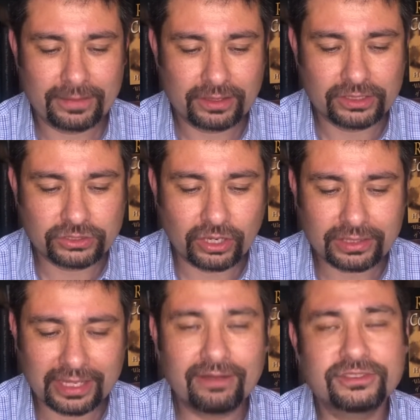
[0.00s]
because God
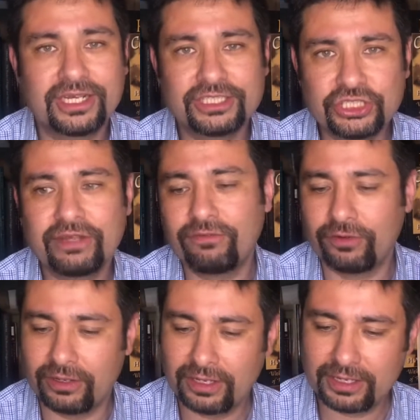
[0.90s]
loves a
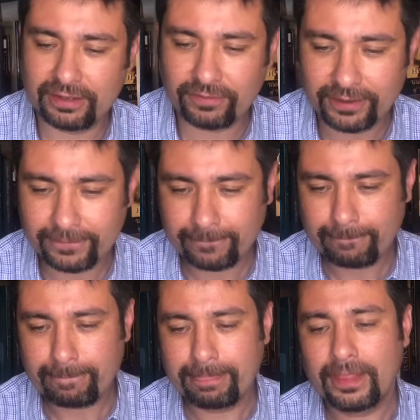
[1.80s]
cheerful giver
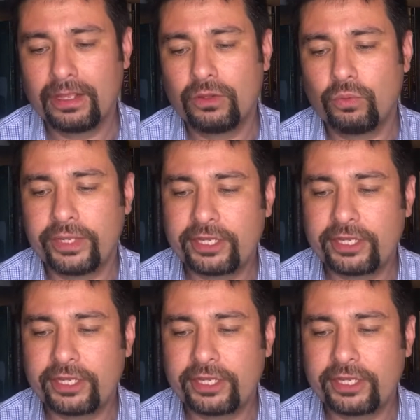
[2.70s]
we